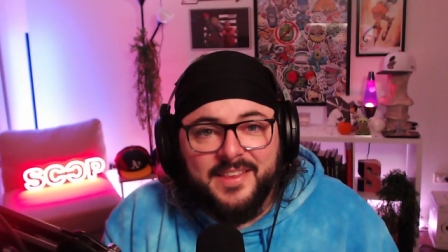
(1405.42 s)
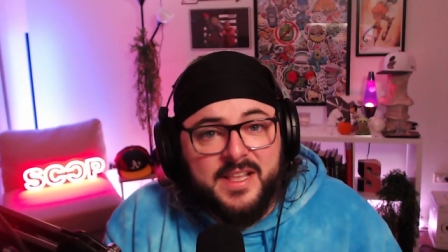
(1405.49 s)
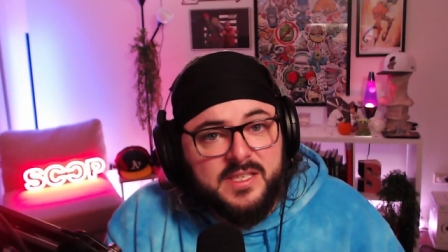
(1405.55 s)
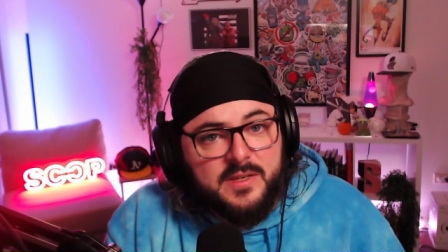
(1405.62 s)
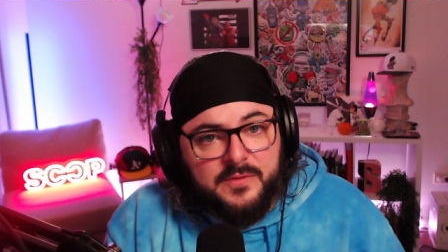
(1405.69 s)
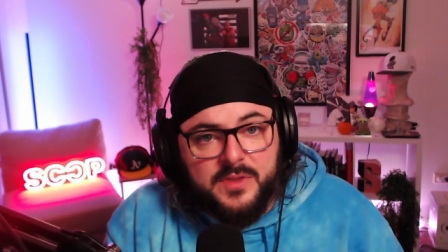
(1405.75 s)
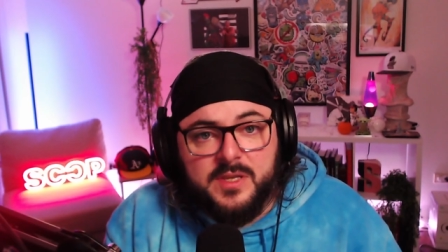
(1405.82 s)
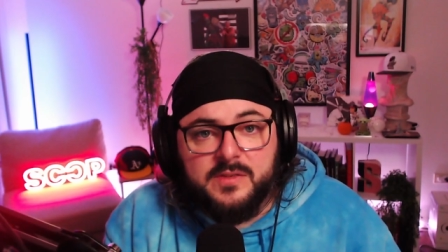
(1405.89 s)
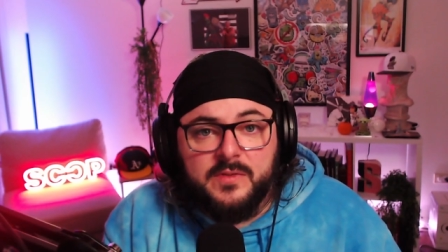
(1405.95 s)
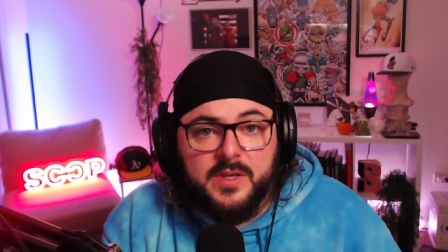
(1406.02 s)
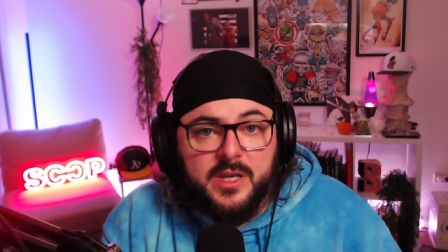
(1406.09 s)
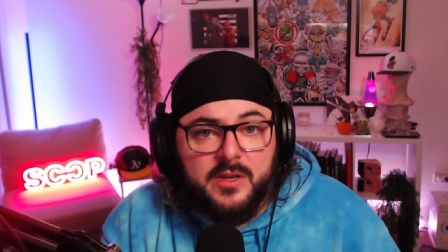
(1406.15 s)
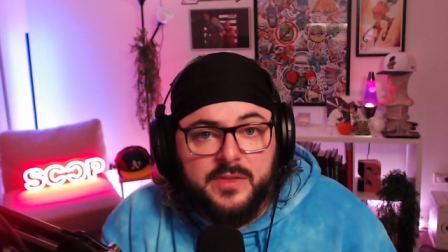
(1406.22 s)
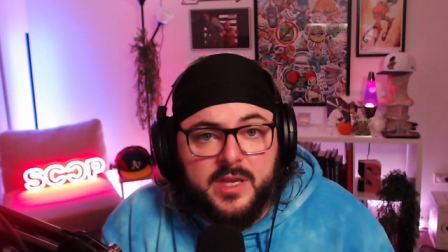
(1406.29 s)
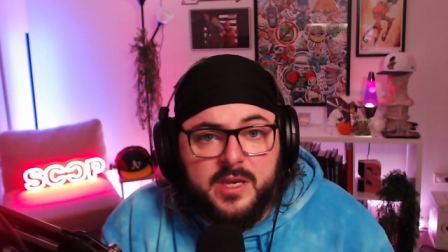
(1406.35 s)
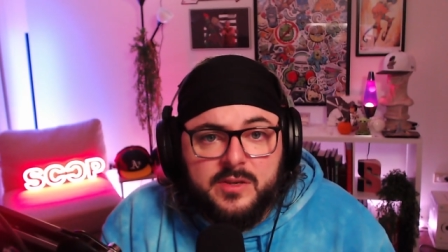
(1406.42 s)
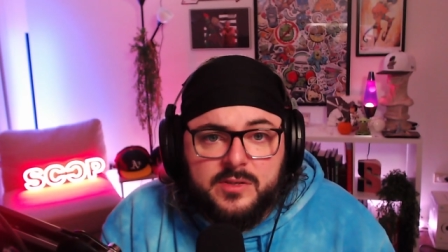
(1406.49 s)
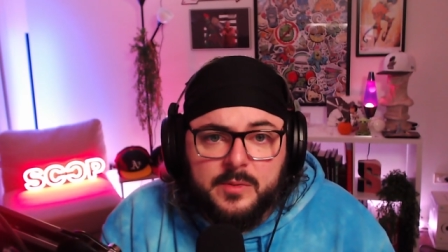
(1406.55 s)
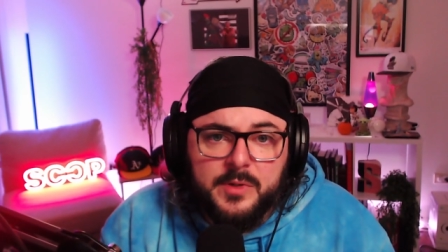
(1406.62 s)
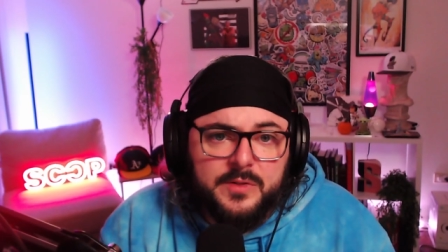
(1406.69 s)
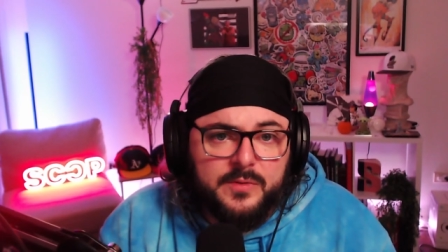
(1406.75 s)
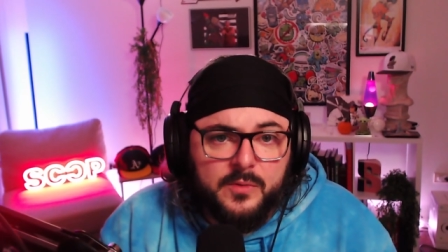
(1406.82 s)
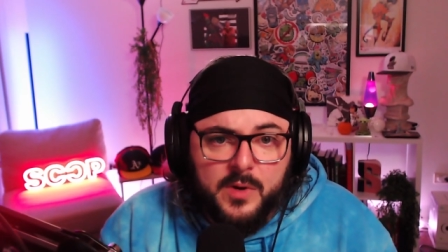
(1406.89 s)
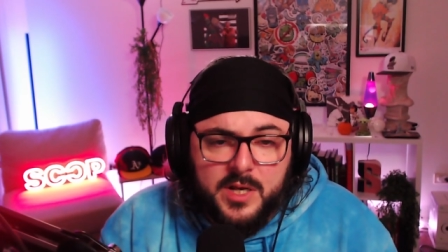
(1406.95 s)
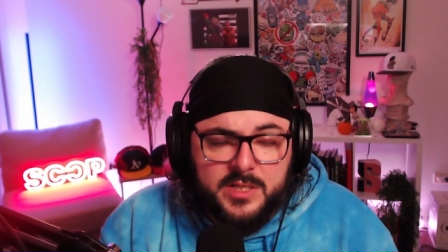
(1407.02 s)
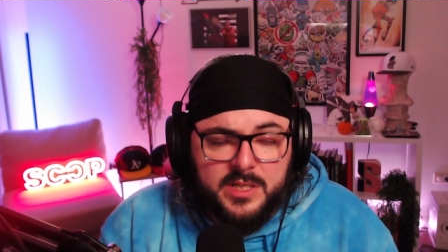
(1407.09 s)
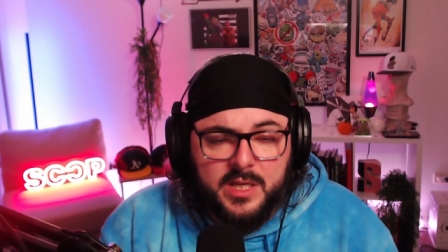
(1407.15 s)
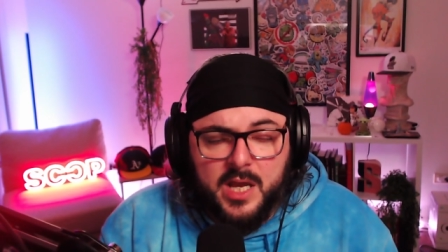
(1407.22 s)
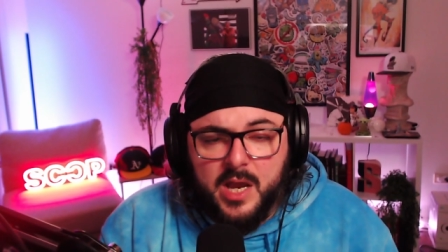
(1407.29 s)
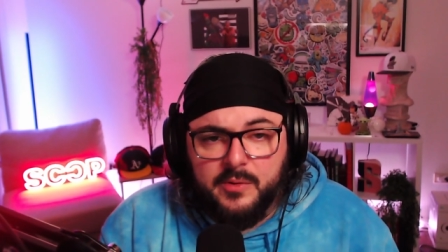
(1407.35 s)
That's it for this video. Thank you so much for
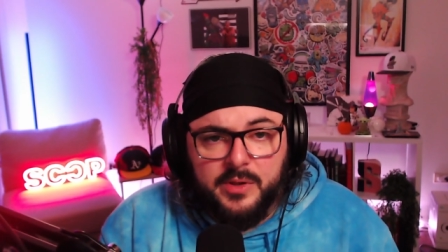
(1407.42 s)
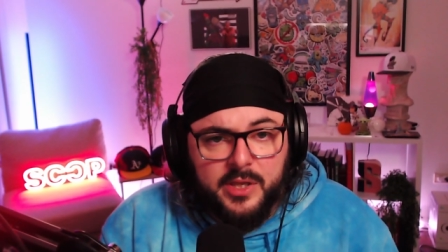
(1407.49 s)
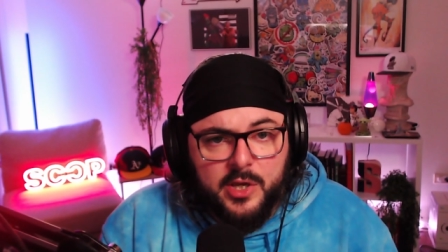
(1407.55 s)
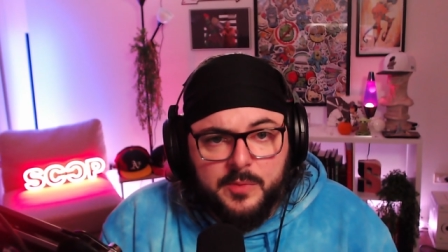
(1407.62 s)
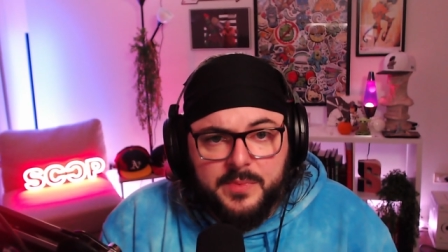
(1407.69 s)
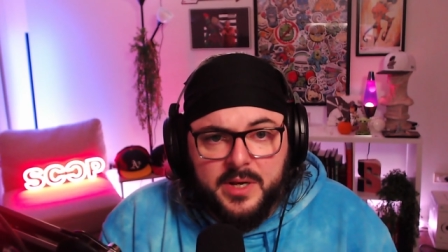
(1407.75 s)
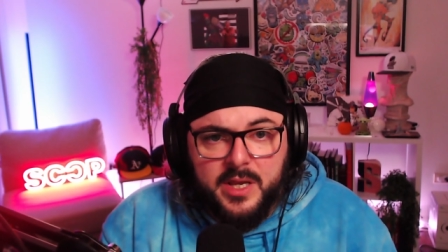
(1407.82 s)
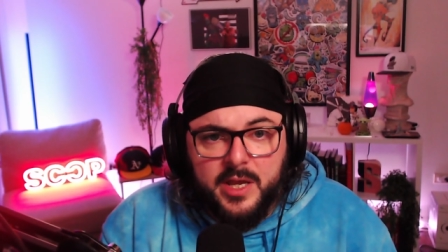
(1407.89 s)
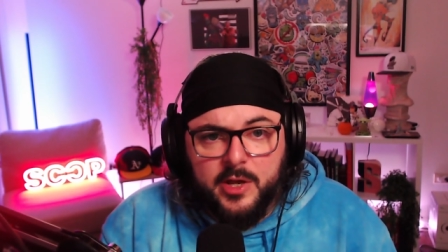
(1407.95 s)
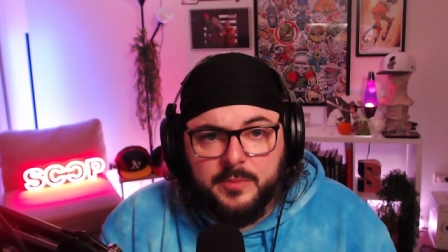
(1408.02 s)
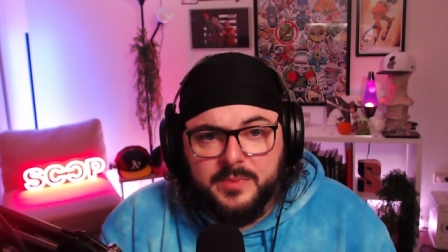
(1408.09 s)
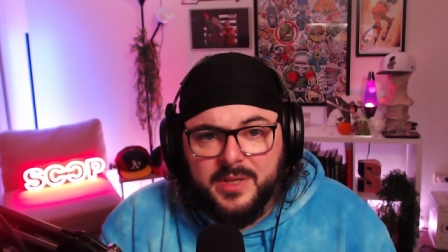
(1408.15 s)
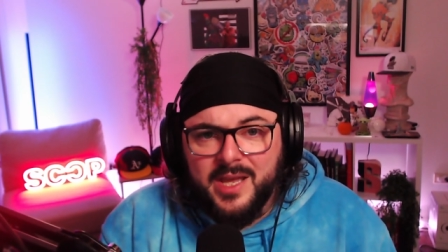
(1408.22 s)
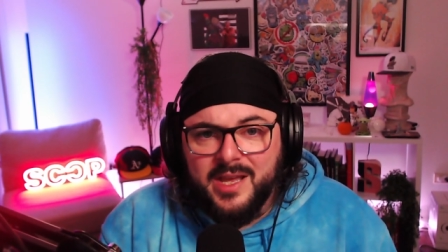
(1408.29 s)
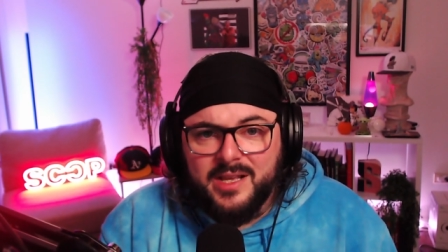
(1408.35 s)
watching. I really hope that it helped.